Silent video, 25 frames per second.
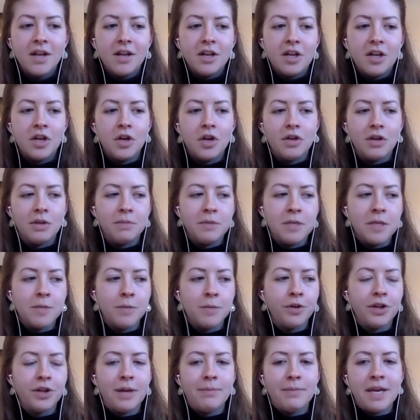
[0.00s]
the
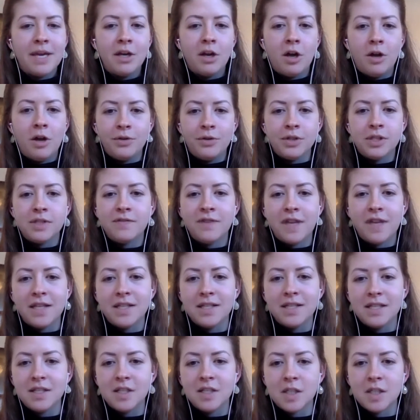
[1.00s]
people that made all those fancy